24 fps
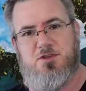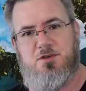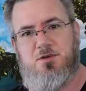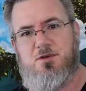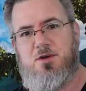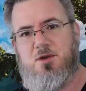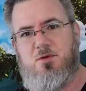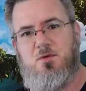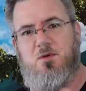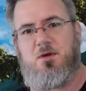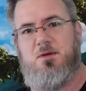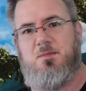
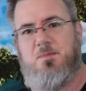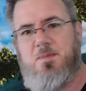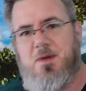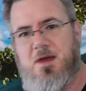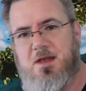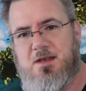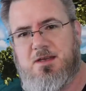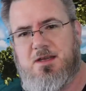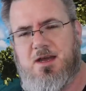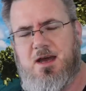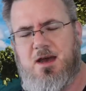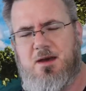thirty-one
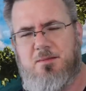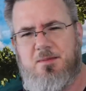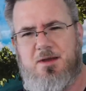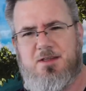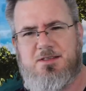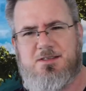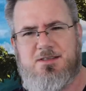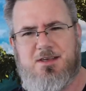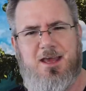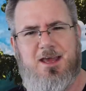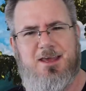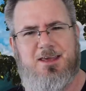pinned
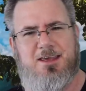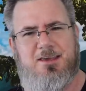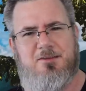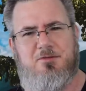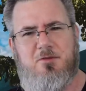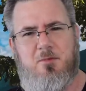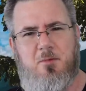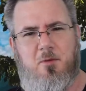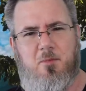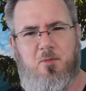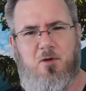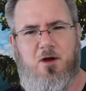comments and give
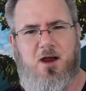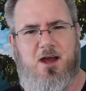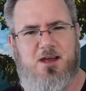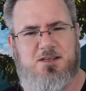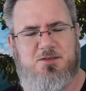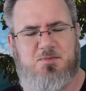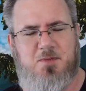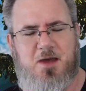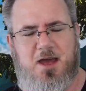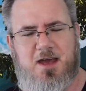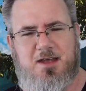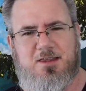them a prize
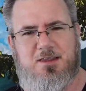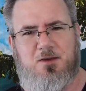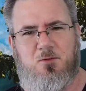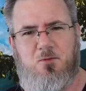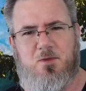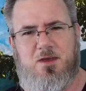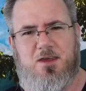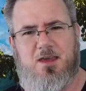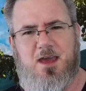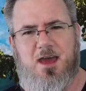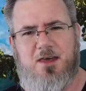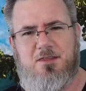pack that
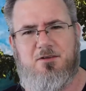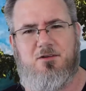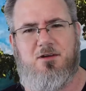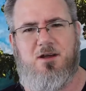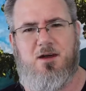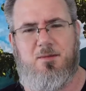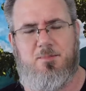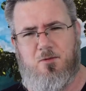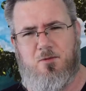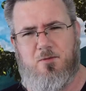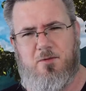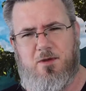we gather
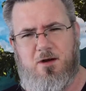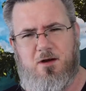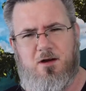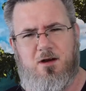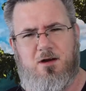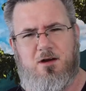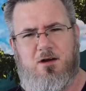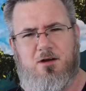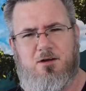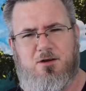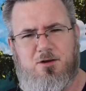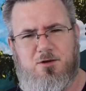up when we are
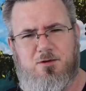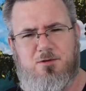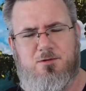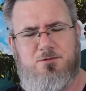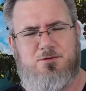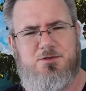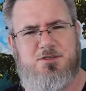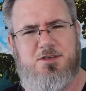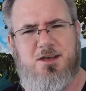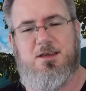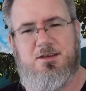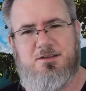on our
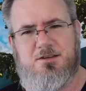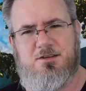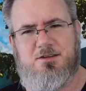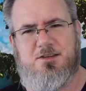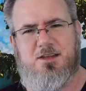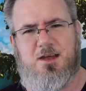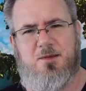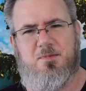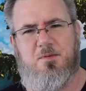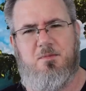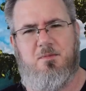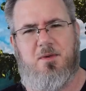cruise. Thanks for
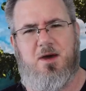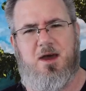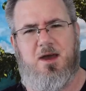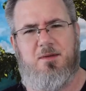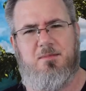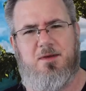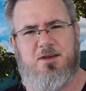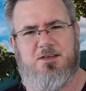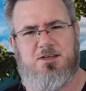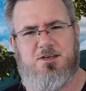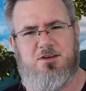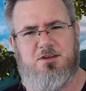stopping by.
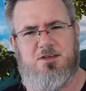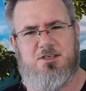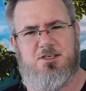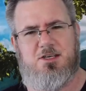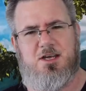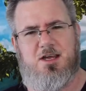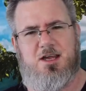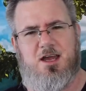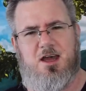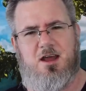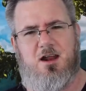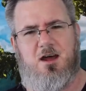Make sure you
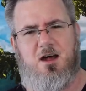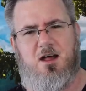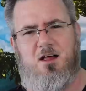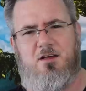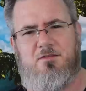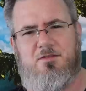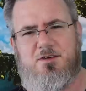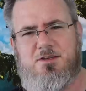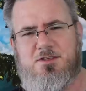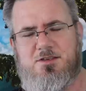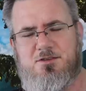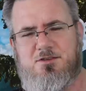check out all
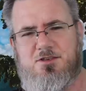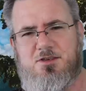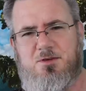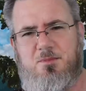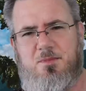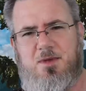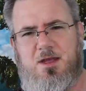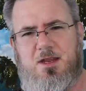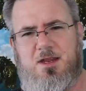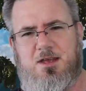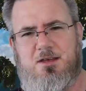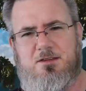of our social
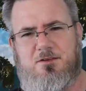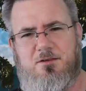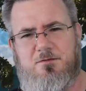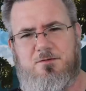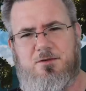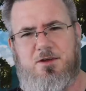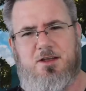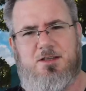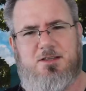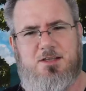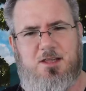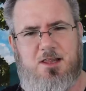media. Don't
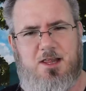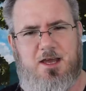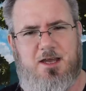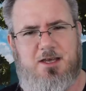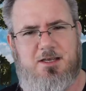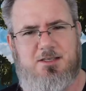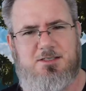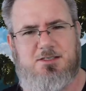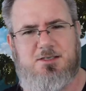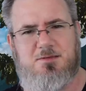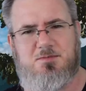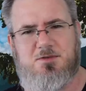forget to like
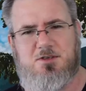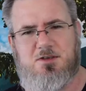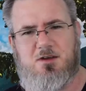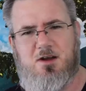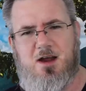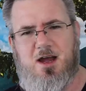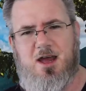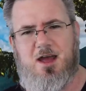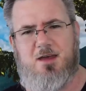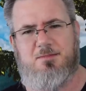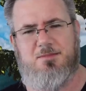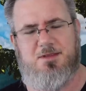Like and
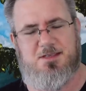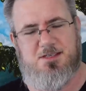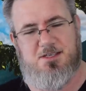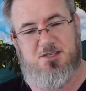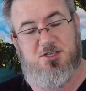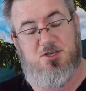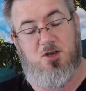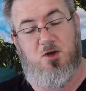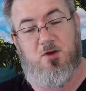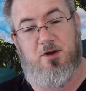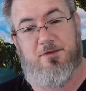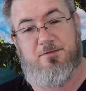subscribe. This is
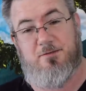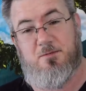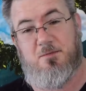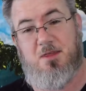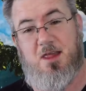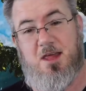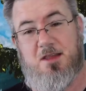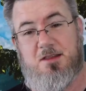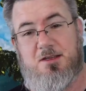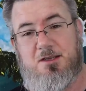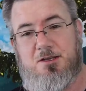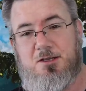Tony from
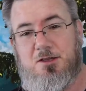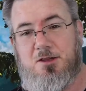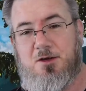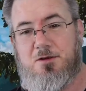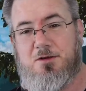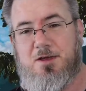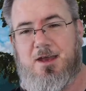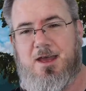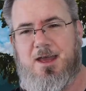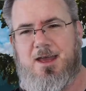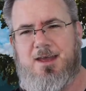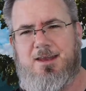La Lido
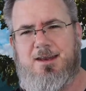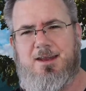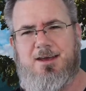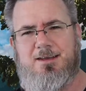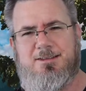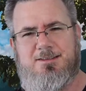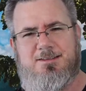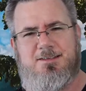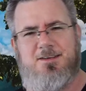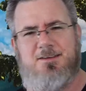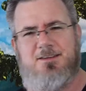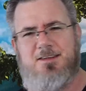Loca, and
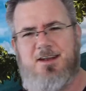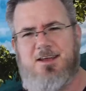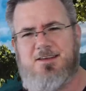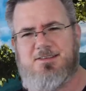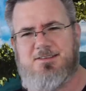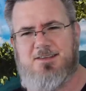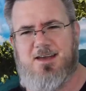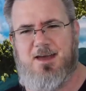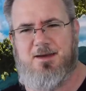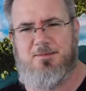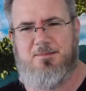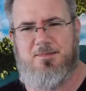until the next
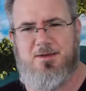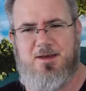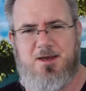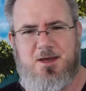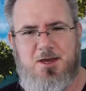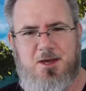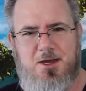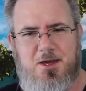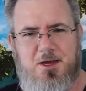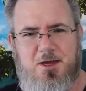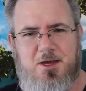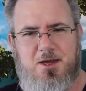time,
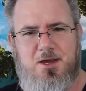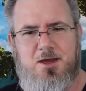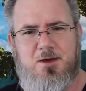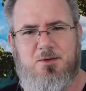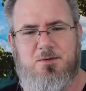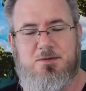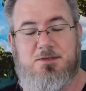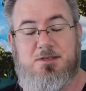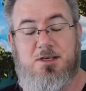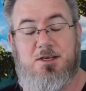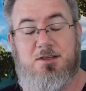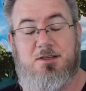
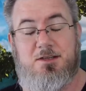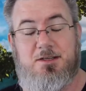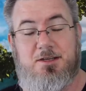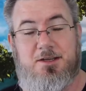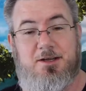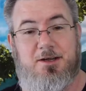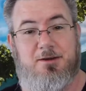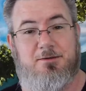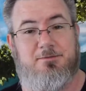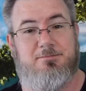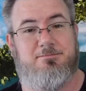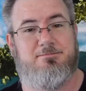we'll see you on the
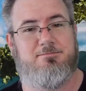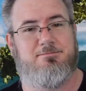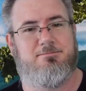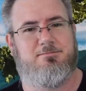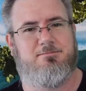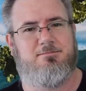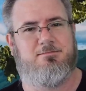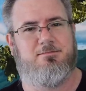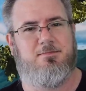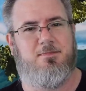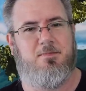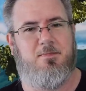Lido.
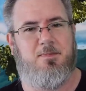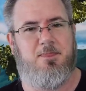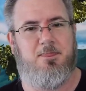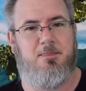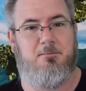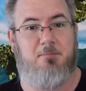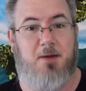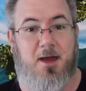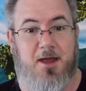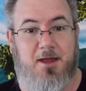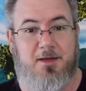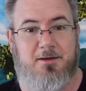
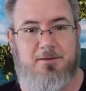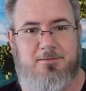Bye.